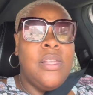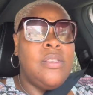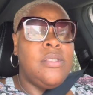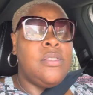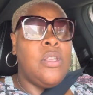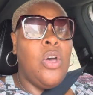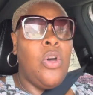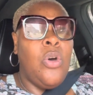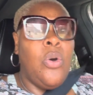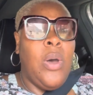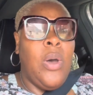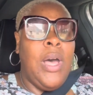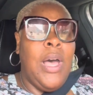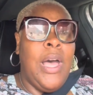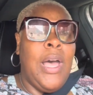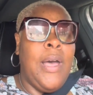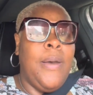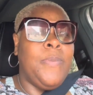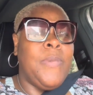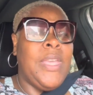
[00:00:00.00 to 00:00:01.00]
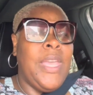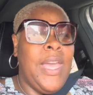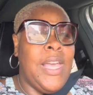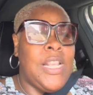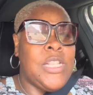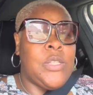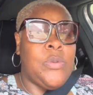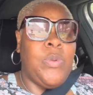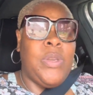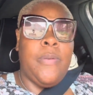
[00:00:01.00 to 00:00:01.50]
So um,
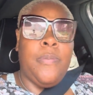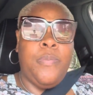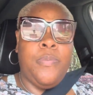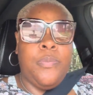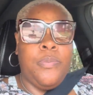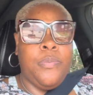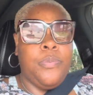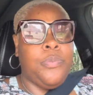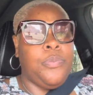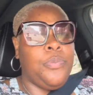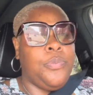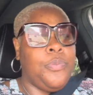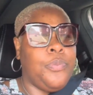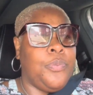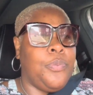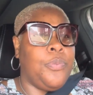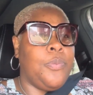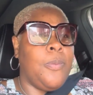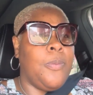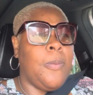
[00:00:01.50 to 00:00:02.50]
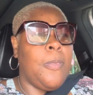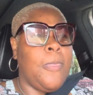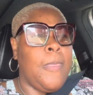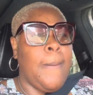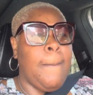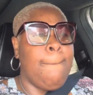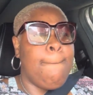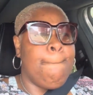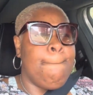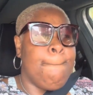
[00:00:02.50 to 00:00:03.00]
go past this light, then at
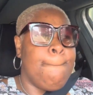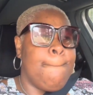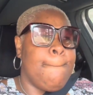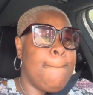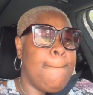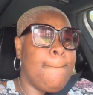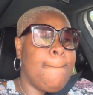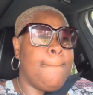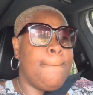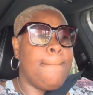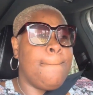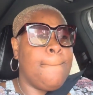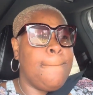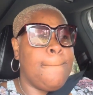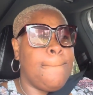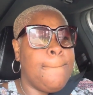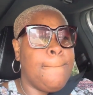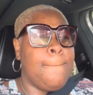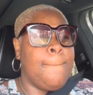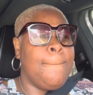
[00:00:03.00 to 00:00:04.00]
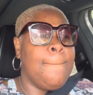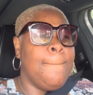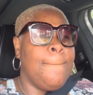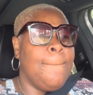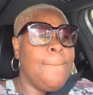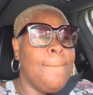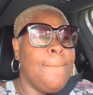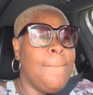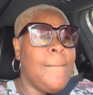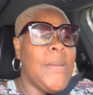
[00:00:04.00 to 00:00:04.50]
the next one, turn
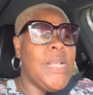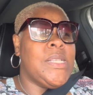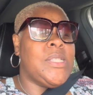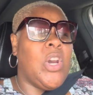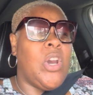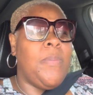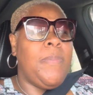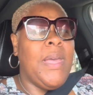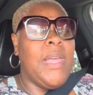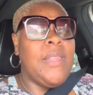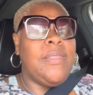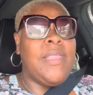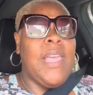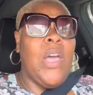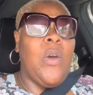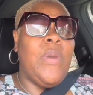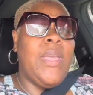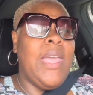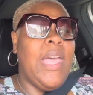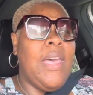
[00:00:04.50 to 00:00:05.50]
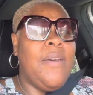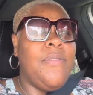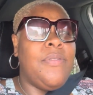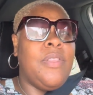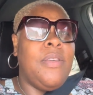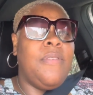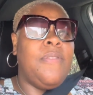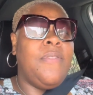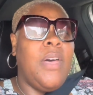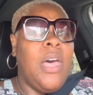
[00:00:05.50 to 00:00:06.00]
left sorry about that we have
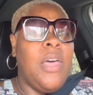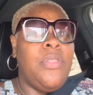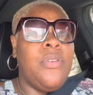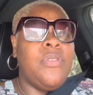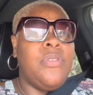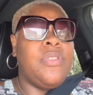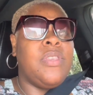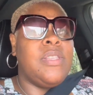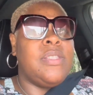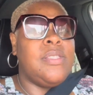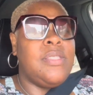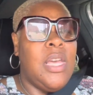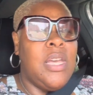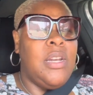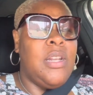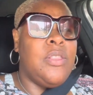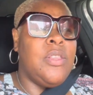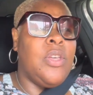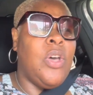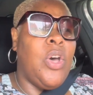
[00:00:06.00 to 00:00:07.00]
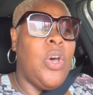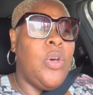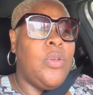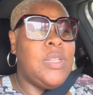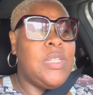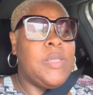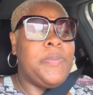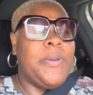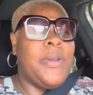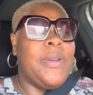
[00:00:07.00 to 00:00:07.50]
the father the son and the
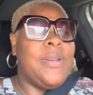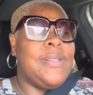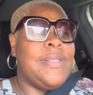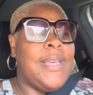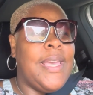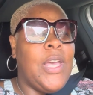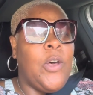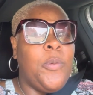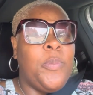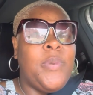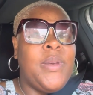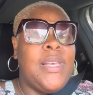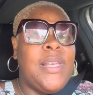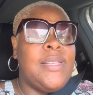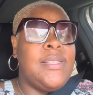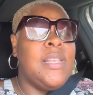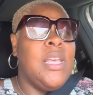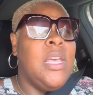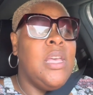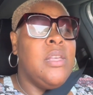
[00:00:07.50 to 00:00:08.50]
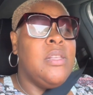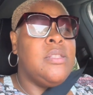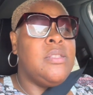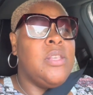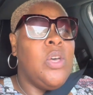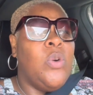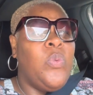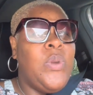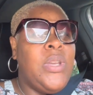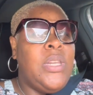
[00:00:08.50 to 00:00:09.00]
holy spirit to help us
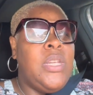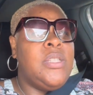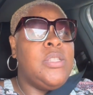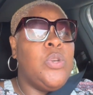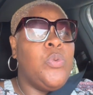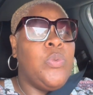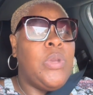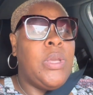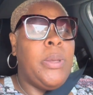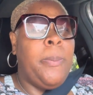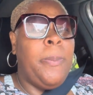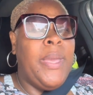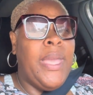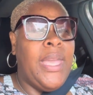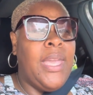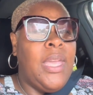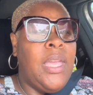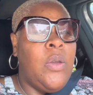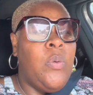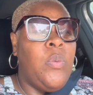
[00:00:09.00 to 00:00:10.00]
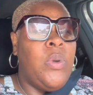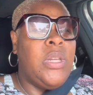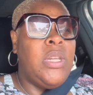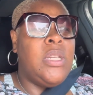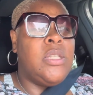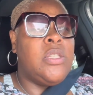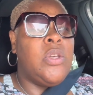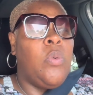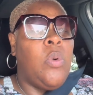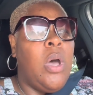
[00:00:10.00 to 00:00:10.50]
so we need to repent we
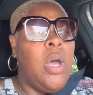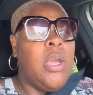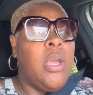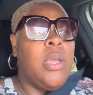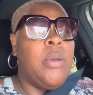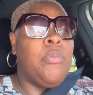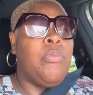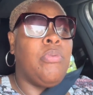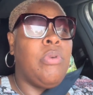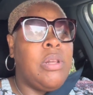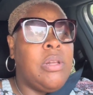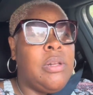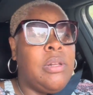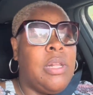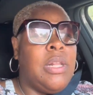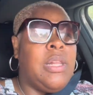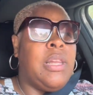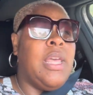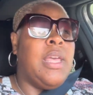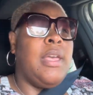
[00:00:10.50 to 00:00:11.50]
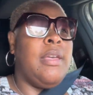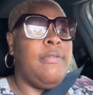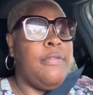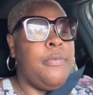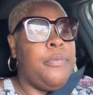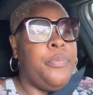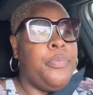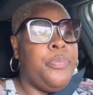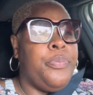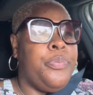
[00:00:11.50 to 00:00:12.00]
need to walk in brotherhood at the light
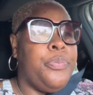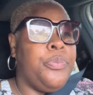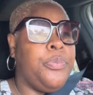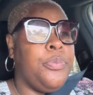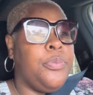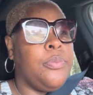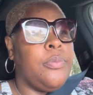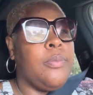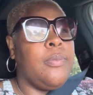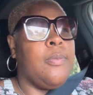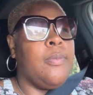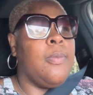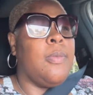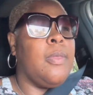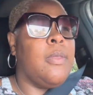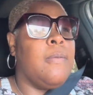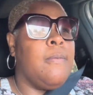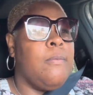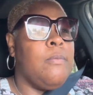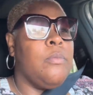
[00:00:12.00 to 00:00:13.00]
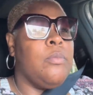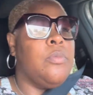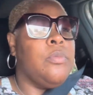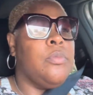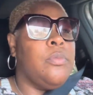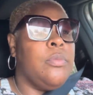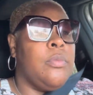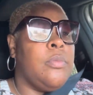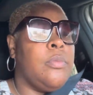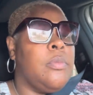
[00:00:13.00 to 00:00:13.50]
use the left two lanes
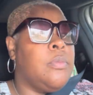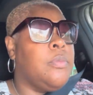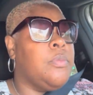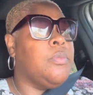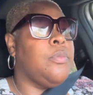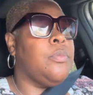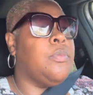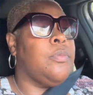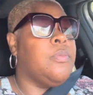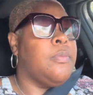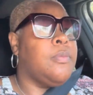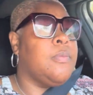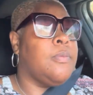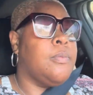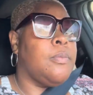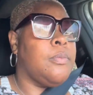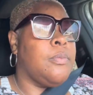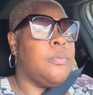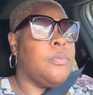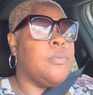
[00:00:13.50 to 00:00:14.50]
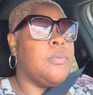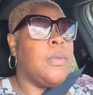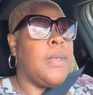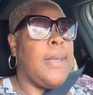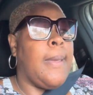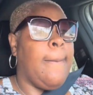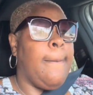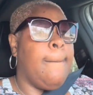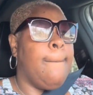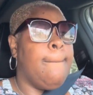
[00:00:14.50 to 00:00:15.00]
to turn onto south harbor
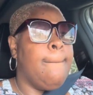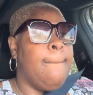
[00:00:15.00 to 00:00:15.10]
boulevard